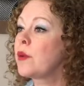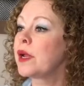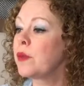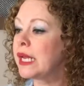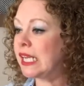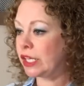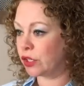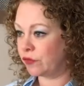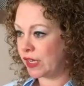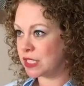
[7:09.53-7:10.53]
would i want to
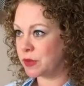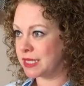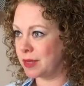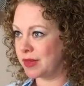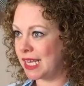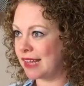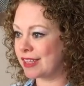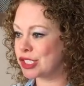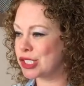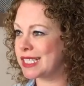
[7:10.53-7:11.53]
interface with something
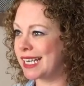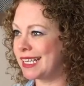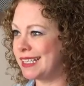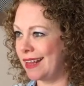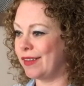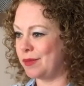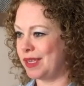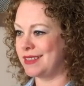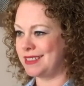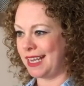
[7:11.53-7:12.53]
that's just going to yell at
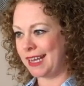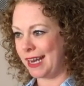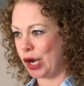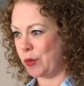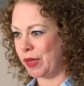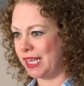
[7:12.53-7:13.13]
me the second i open